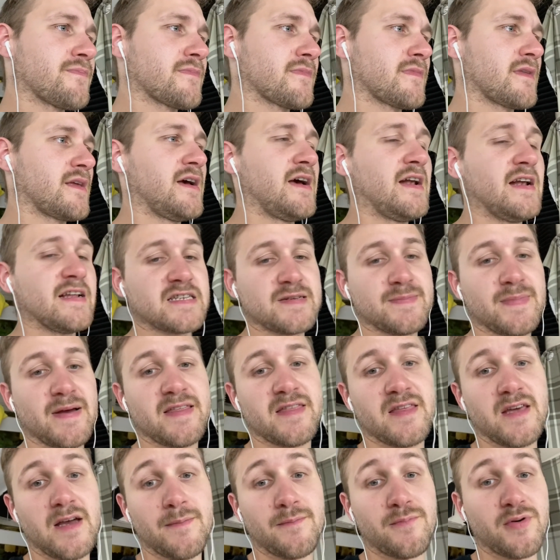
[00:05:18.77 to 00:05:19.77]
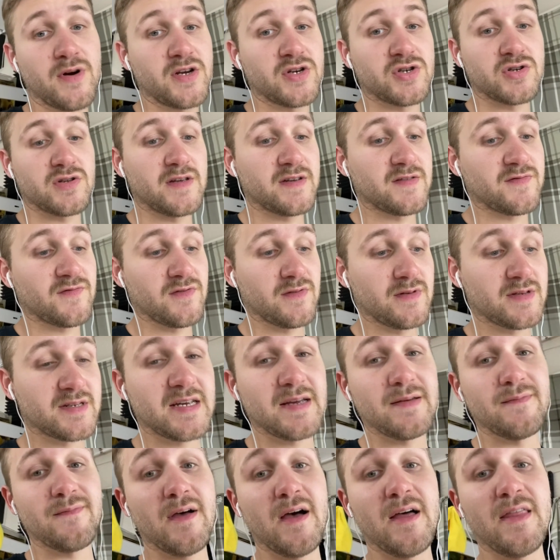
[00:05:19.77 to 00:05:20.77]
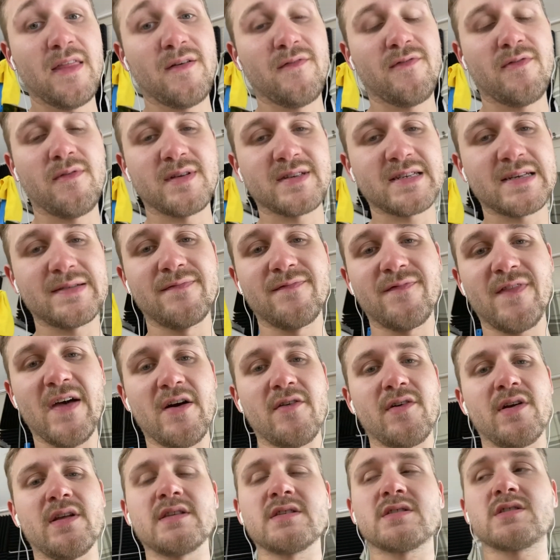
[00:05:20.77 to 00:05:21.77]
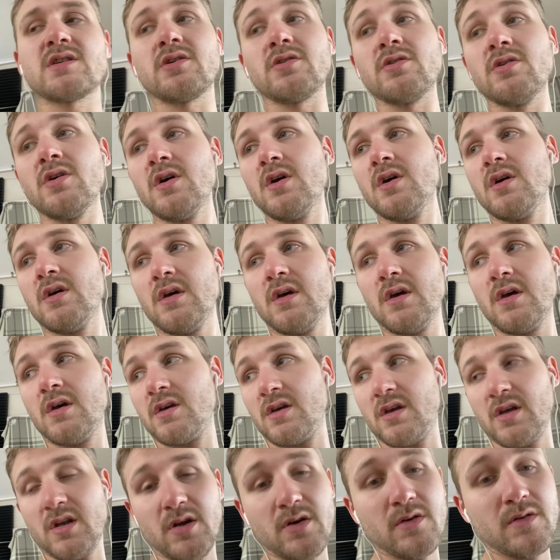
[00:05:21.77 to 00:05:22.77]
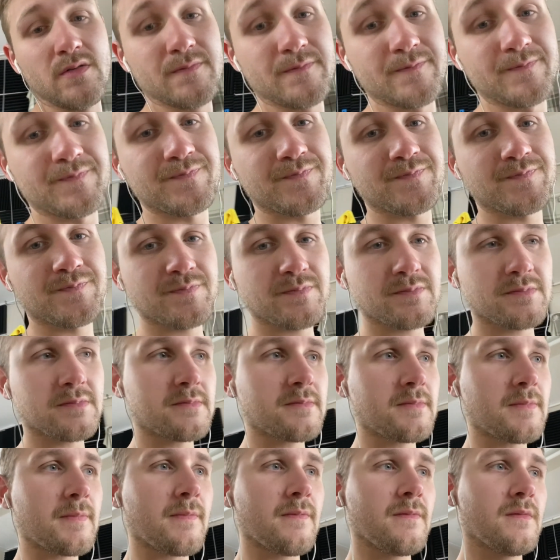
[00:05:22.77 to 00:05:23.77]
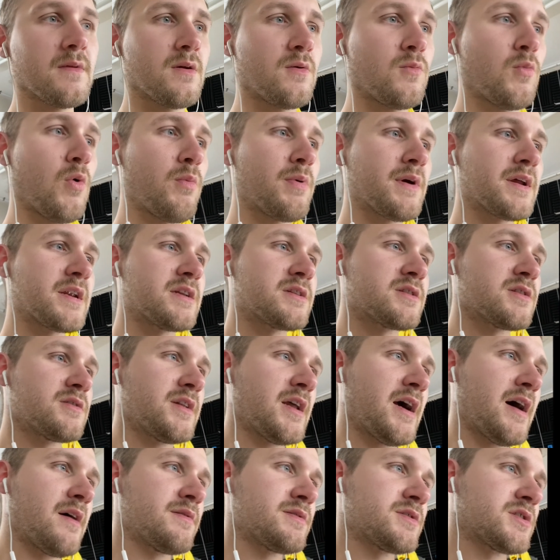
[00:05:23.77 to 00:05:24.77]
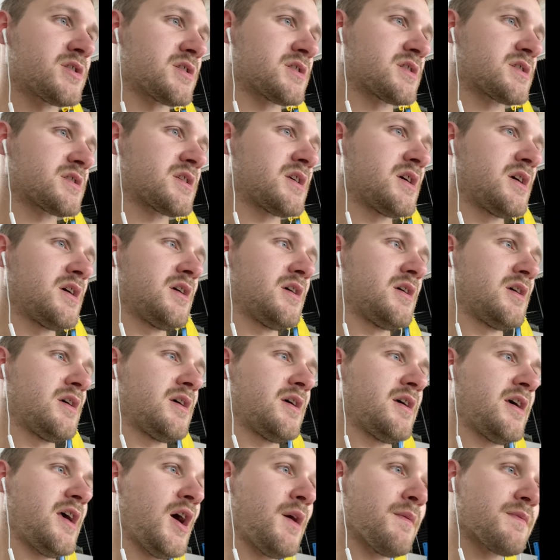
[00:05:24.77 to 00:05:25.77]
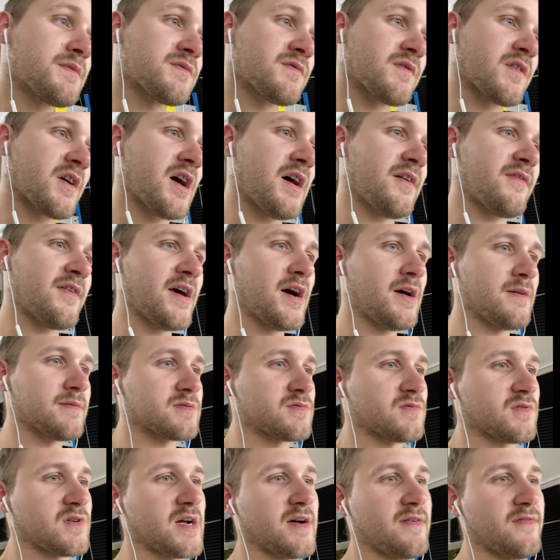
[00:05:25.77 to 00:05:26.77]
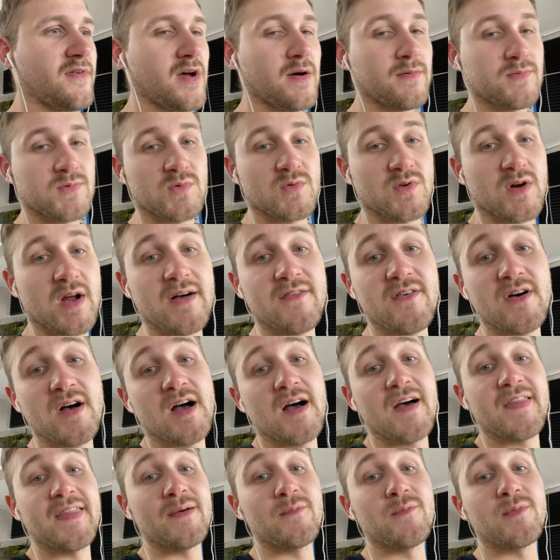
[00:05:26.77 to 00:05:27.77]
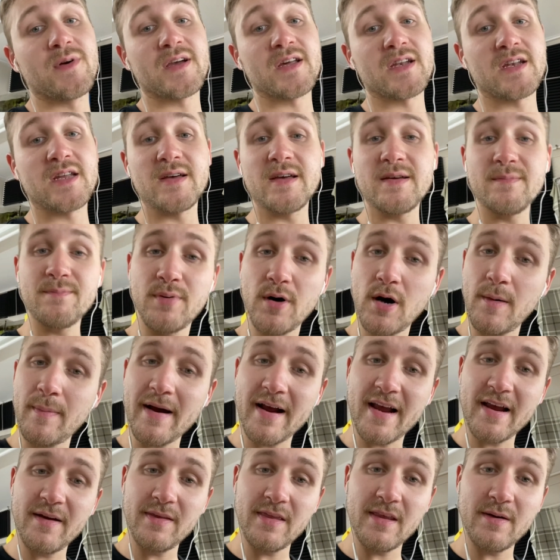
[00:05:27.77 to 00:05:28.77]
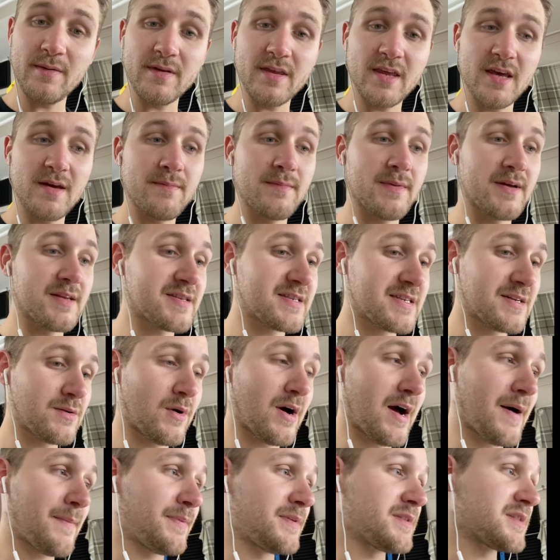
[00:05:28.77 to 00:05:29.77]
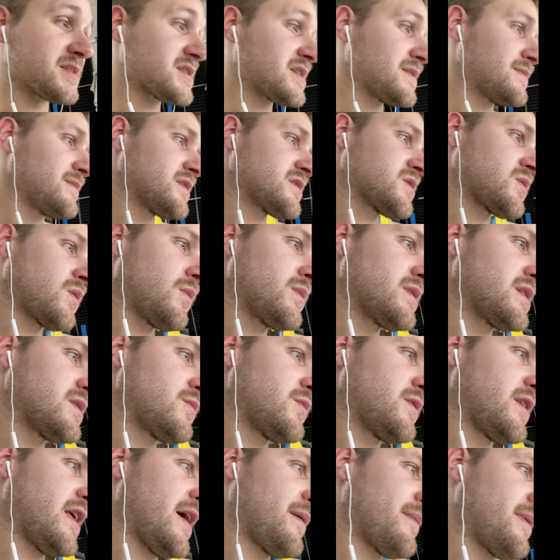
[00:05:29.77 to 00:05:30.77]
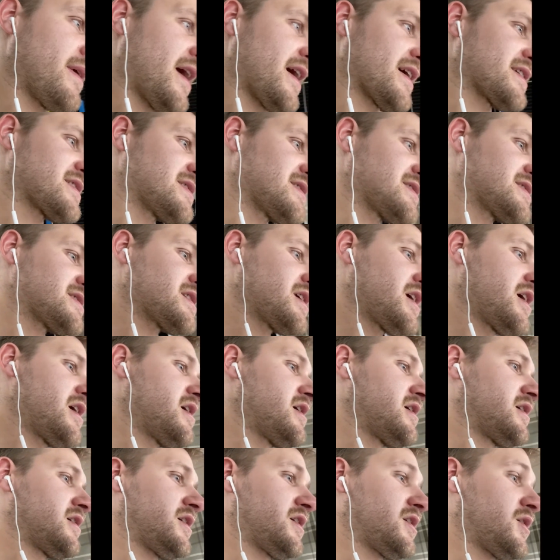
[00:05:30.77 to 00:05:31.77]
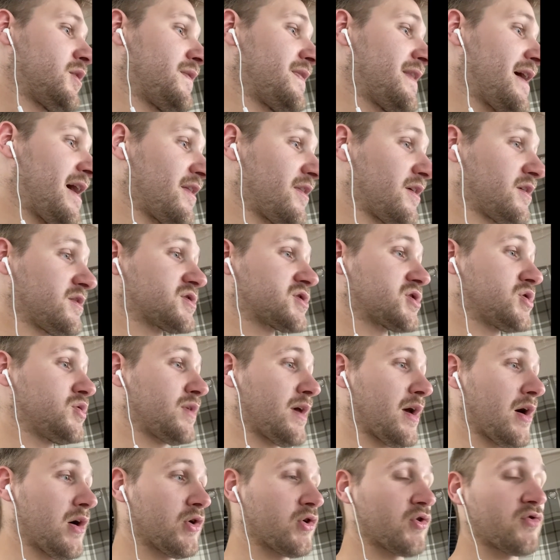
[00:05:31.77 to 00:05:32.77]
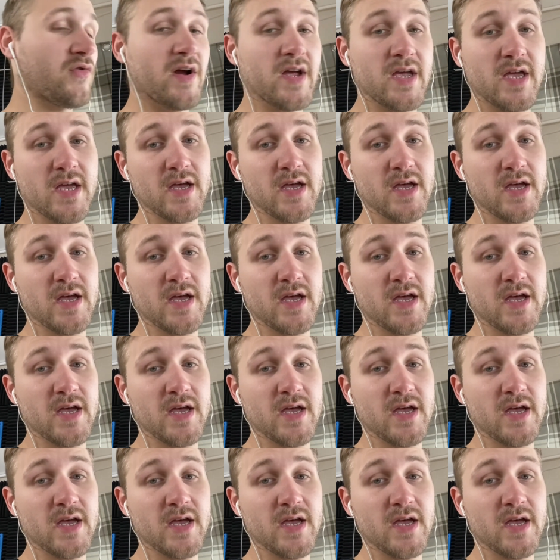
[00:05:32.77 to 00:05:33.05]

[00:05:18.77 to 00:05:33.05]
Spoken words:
Elizabethae. I'm pretty sure they're from the same variant. So, you know, what we're going to do now is just help to recover, and then we're going to put her back in there with him and see what happens. Similar to what we did with the Aviaxis, you know, now those two get on great.